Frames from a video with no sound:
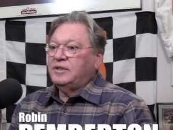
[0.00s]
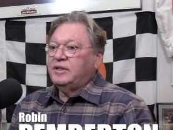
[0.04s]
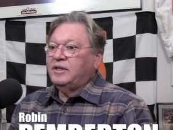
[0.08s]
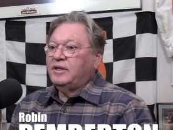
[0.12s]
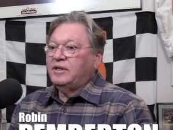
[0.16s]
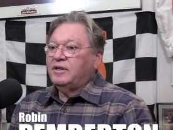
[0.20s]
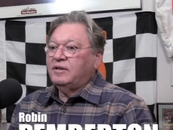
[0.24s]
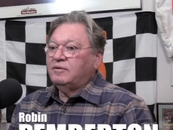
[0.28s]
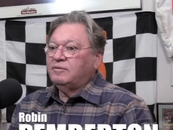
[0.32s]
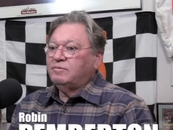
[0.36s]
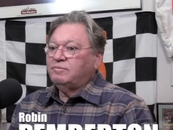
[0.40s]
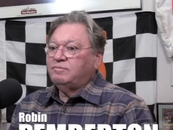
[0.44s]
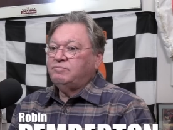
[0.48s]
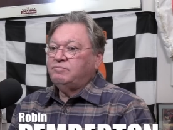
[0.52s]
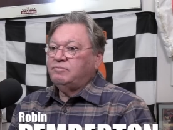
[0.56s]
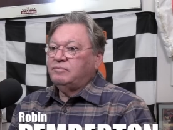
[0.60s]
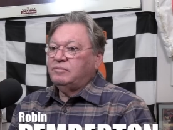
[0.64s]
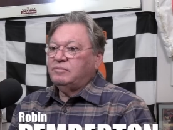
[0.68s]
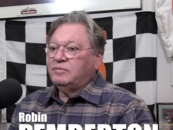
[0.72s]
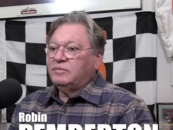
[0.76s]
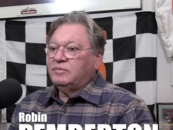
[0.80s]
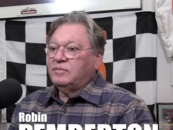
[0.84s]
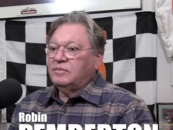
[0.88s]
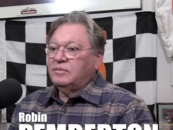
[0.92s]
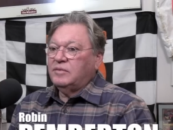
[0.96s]
you know,
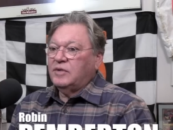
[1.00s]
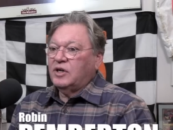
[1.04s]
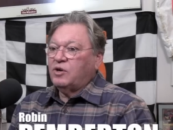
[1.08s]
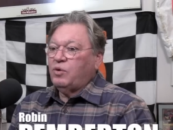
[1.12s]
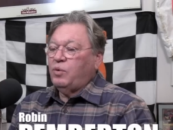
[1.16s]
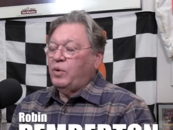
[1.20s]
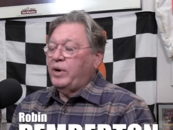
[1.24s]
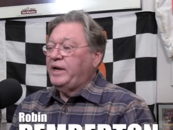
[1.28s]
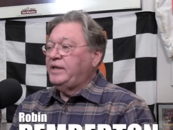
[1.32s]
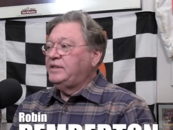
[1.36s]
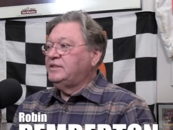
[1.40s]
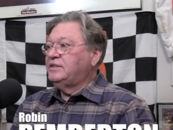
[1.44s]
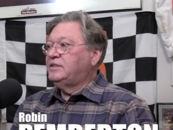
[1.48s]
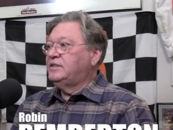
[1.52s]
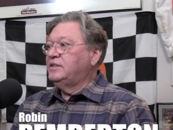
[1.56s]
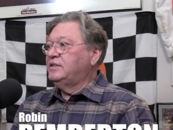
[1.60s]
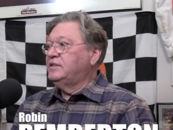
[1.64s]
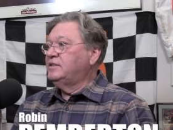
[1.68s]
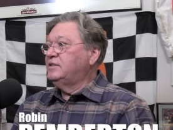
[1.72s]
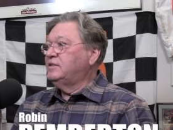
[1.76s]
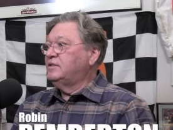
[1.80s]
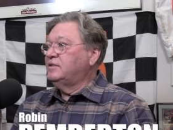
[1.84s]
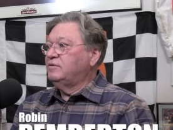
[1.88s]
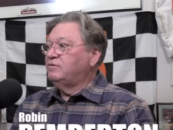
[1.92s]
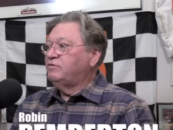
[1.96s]

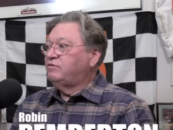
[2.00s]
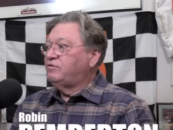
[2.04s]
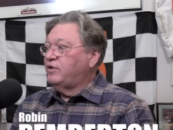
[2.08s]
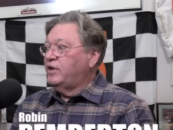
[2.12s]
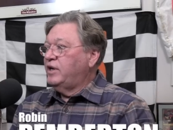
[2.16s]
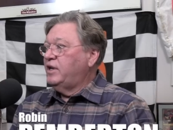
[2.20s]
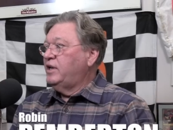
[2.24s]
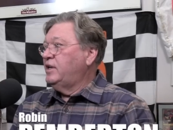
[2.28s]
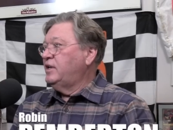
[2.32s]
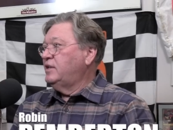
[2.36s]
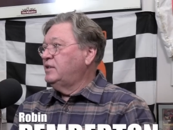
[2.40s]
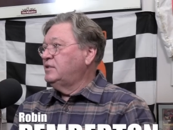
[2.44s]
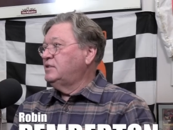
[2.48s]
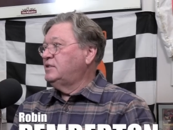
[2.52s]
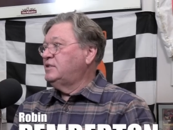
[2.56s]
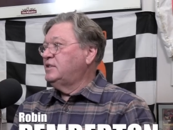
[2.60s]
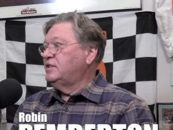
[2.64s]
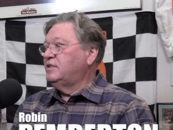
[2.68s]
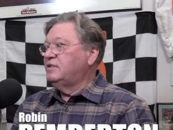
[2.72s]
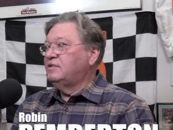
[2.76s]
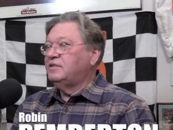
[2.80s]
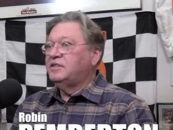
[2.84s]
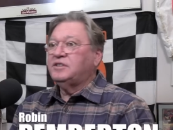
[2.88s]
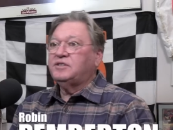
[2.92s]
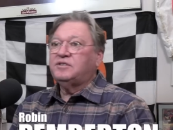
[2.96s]
acquaintances and
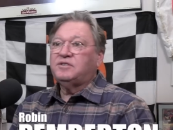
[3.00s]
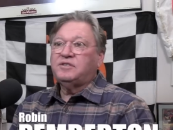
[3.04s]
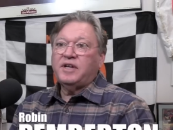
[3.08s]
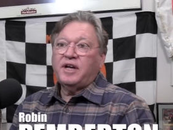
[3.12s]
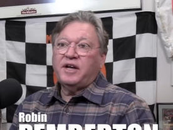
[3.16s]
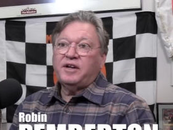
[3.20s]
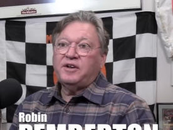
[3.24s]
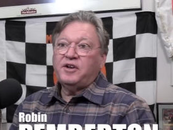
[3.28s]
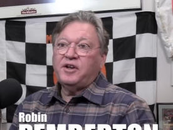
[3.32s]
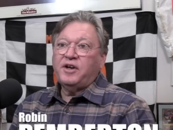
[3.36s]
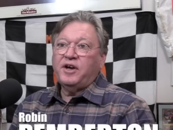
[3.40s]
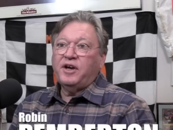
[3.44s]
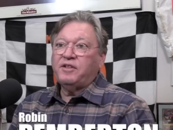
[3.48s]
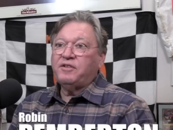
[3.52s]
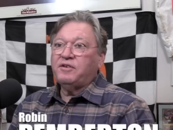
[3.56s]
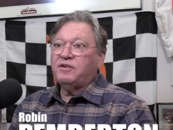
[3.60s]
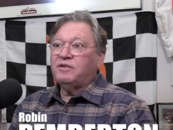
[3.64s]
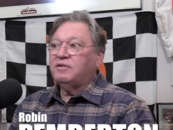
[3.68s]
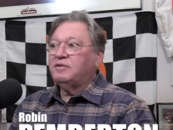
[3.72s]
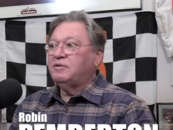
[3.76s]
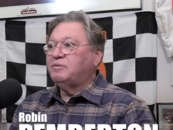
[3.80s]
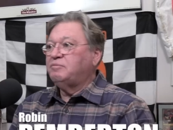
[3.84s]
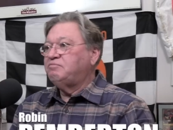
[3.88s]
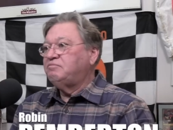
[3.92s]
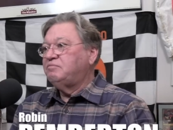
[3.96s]
friends and this, that, and the
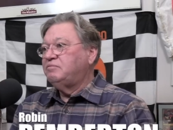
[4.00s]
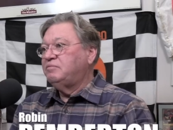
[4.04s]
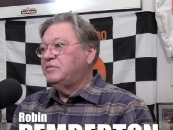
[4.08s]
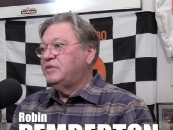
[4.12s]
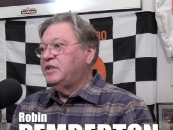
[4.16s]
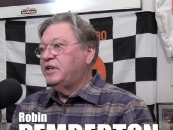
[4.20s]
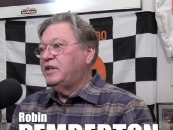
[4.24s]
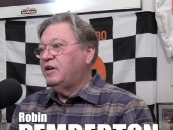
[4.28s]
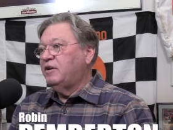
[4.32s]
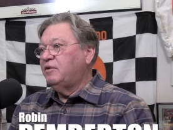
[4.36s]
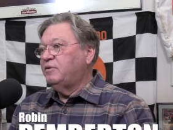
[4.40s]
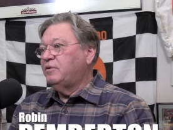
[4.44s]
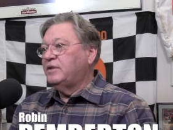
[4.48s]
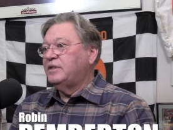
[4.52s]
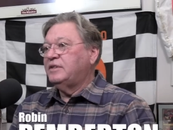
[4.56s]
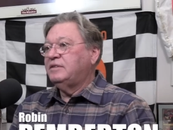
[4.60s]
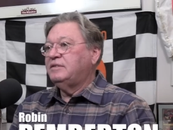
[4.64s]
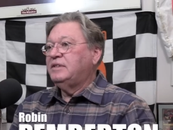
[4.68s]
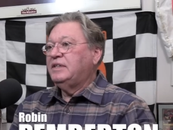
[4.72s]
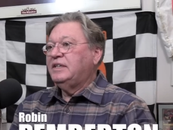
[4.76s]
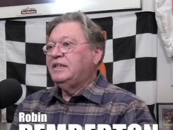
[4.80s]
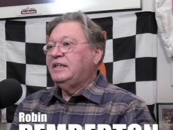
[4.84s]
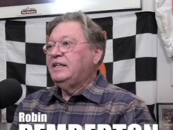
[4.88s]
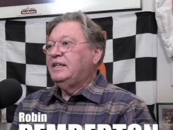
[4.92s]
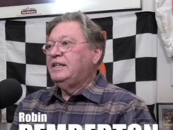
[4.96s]
other. And, you know,
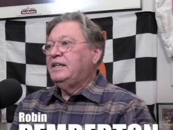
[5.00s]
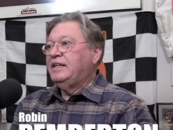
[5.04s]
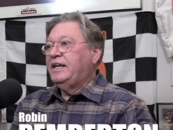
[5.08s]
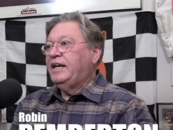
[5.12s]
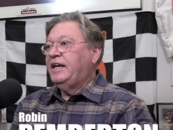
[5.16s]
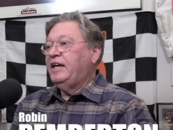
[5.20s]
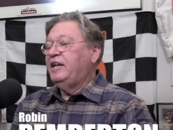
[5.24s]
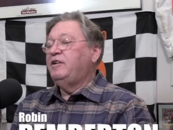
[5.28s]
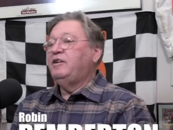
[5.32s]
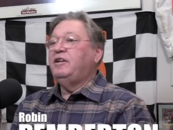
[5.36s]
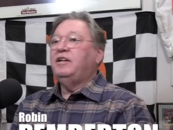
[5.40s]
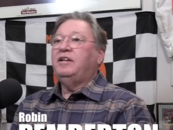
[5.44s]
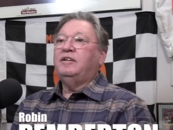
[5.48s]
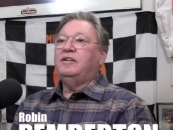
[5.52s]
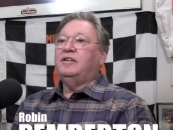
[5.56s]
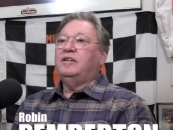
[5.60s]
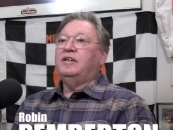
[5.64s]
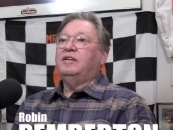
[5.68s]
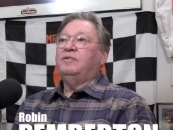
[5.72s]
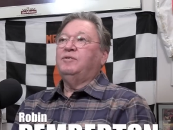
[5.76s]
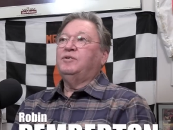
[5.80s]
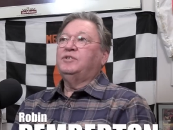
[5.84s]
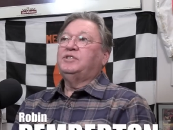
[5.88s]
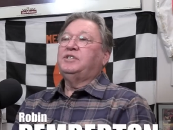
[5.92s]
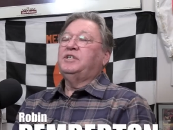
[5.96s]
when he
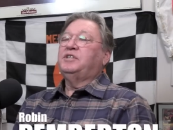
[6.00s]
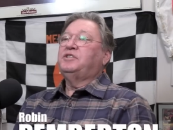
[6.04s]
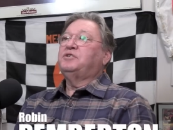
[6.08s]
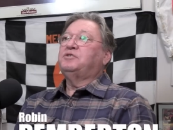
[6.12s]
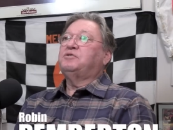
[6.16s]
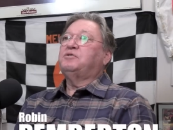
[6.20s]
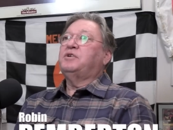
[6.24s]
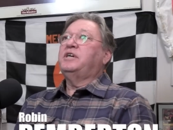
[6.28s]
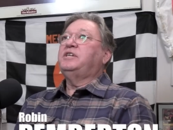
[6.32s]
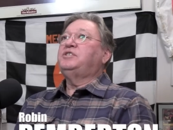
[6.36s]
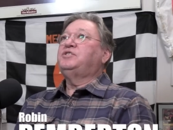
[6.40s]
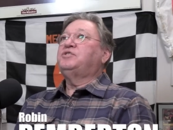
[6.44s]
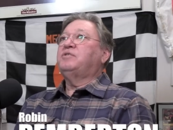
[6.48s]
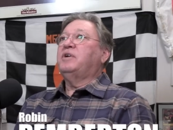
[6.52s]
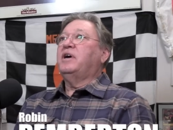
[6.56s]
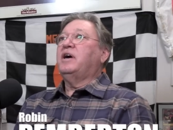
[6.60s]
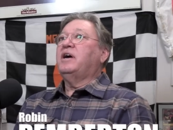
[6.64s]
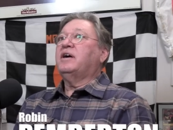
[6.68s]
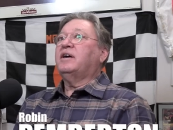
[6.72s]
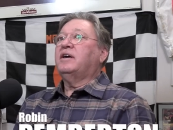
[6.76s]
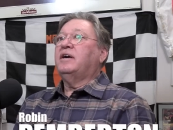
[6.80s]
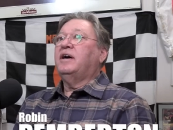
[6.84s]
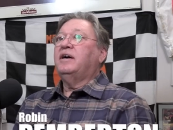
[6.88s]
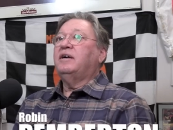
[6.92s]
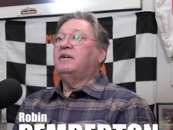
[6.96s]
was at the
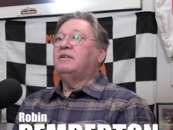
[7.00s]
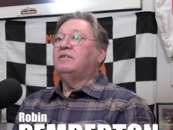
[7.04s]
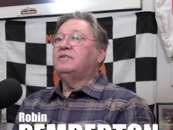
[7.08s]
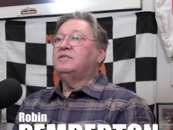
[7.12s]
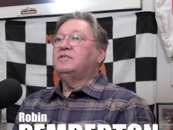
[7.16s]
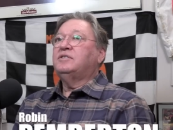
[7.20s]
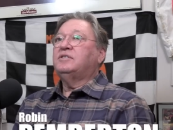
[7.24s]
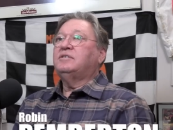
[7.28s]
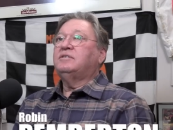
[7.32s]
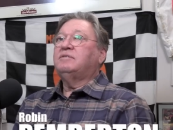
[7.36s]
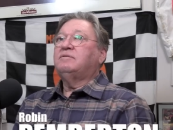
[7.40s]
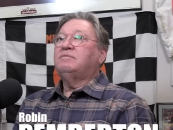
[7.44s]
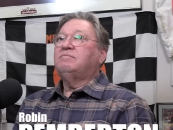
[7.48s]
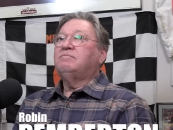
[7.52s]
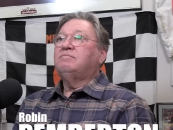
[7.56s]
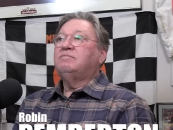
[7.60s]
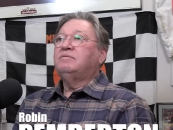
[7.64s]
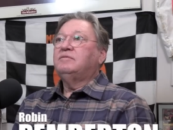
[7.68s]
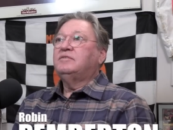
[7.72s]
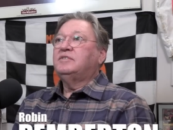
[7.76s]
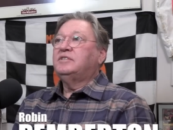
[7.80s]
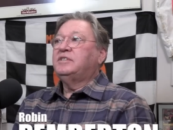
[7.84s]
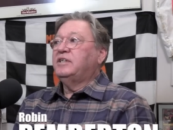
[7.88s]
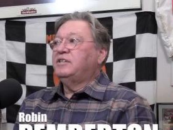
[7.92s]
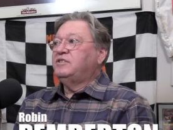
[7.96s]
racetrack, I'd always
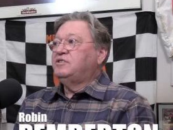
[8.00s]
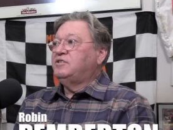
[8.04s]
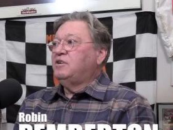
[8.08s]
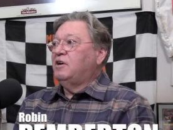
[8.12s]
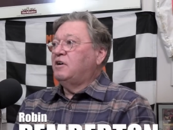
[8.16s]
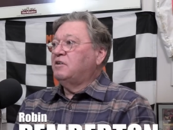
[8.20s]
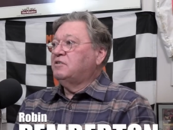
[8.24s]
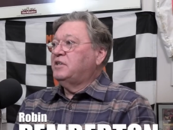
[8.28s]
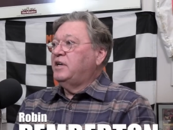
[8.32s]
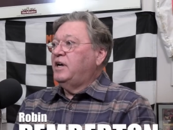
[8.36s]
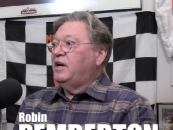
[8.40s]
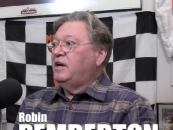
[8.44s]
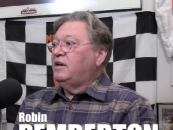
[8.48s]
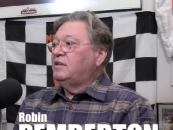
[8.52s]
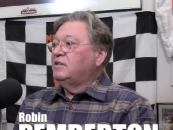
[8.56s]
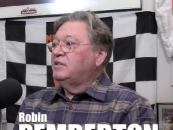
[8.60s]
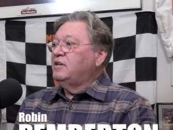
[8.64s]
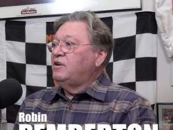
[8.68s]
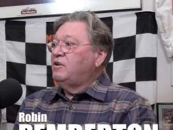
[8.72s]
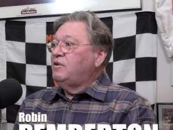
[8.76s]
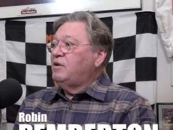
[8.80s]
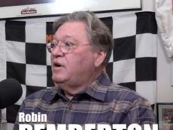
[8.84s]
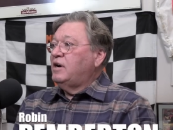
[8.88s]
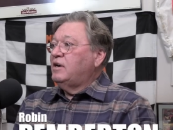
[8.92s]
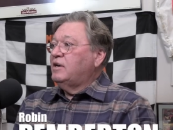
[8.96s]
sit and talk to
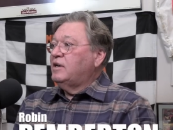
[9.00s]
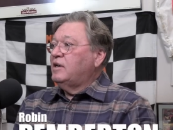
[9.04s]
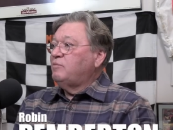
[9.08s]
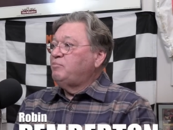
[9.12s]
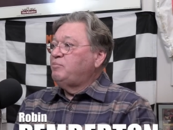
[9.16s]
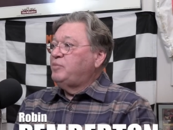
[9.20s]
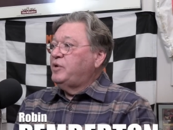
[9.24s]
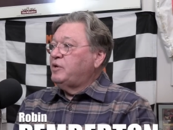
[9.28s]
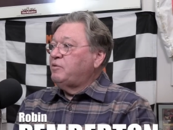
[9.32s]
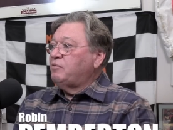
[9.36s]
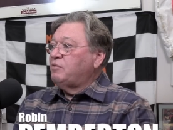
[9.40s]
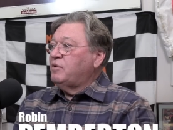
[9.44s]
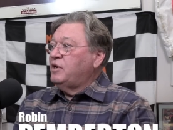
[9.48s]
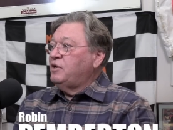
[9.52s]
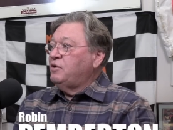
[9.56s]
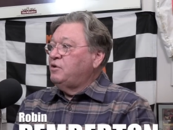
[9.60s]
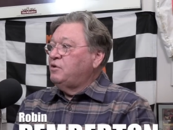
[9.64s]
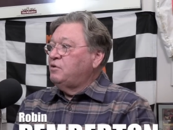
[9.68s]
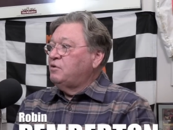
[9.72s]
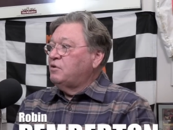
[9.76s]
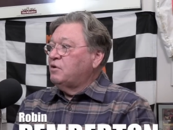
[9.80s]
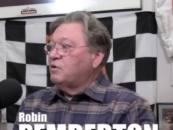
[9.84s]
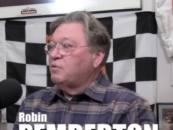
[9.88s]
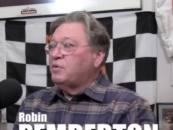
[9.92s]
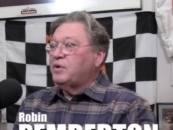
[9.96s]
Aldo out on pit
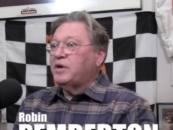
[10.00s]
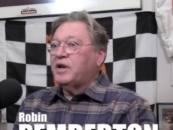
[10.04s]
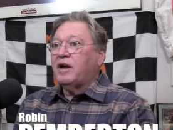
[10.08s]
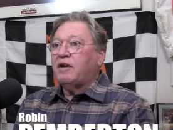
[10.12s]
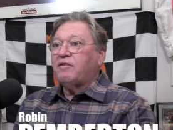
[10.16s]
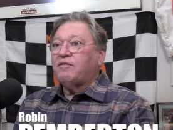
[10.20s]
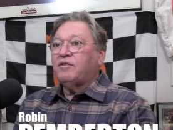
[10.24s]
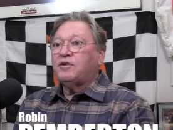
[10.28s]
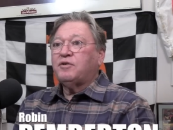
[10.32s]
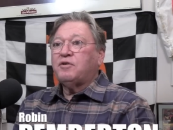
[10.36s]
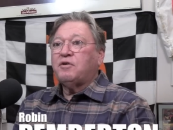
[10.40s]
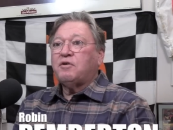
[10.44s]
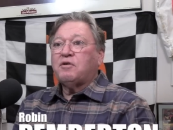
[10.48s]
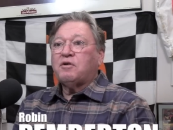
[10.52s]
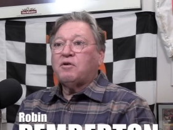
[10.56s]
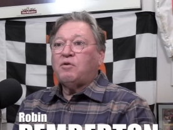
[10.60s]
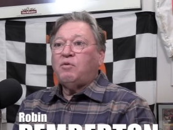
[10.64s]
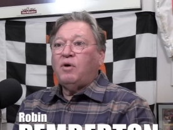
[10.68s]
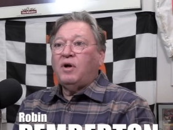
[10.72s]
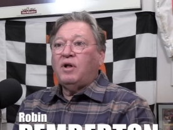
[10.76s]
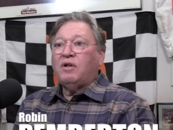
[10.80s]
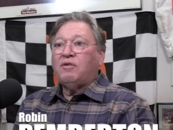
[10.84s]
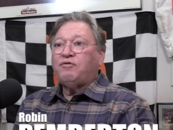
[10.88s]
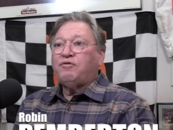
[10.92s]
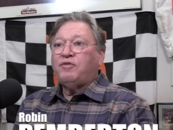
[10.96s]
road or whatever during
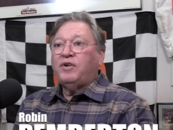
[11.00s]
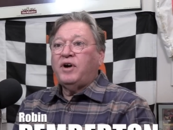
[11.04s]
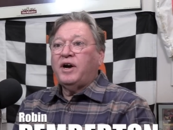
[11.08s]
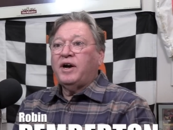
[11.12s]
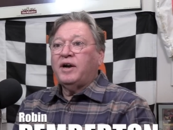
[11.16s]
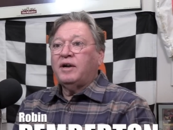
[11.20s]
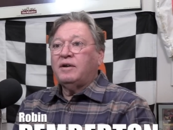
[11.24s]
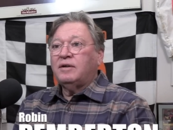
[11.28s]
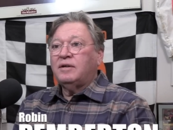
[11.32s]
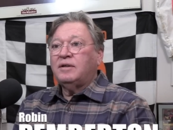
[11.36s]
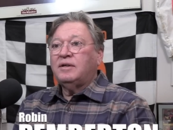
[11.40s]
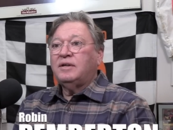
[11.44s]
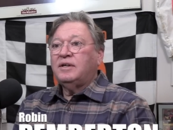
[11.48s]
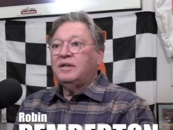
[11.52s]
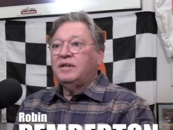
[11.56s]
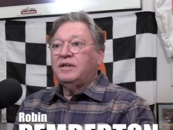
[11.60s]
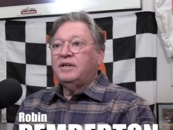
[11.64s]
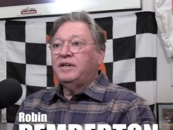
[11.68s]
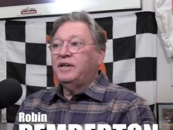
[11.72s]
qualifying.